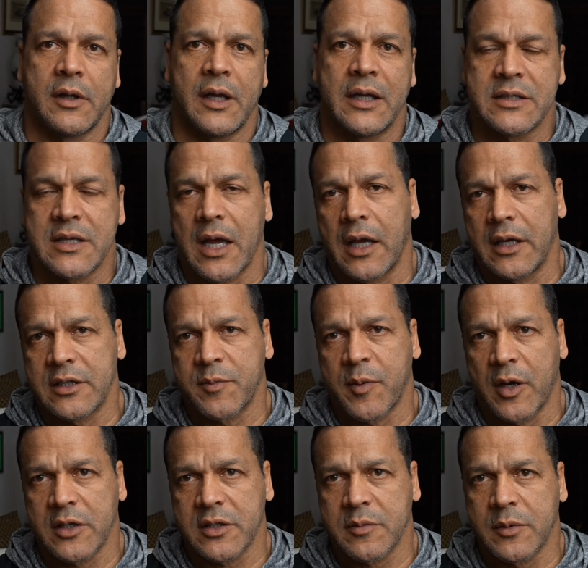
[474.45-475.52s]
as high as
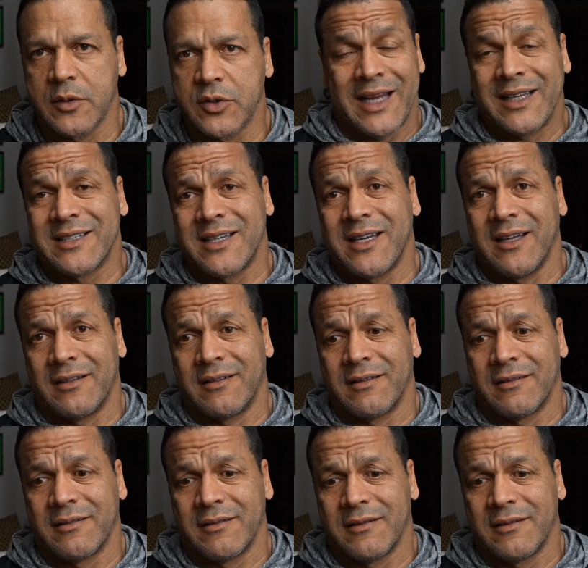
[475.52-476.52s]
possible. That's it.